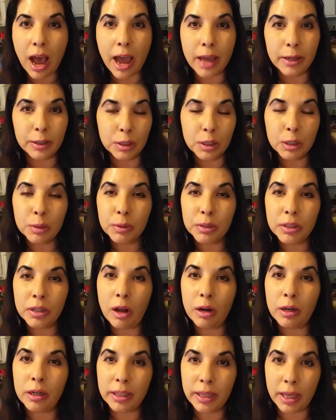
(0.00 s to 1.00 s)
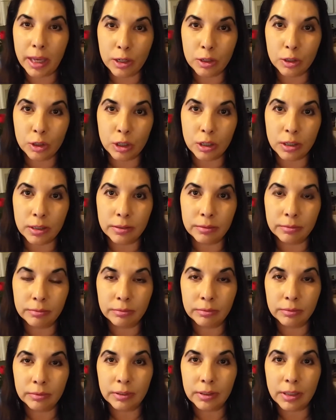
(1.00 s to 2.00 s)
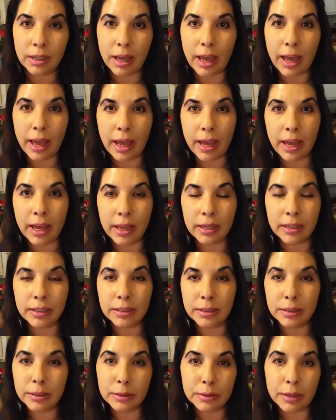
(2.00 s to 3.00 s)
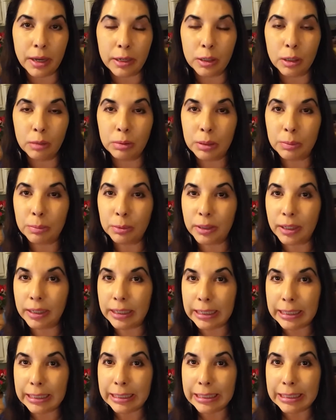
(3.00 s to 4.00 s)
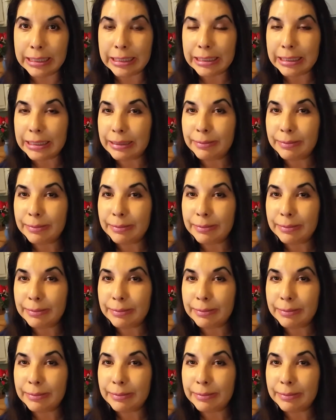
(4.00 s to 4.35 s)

I cook with it on occasion, and I know people that eat it.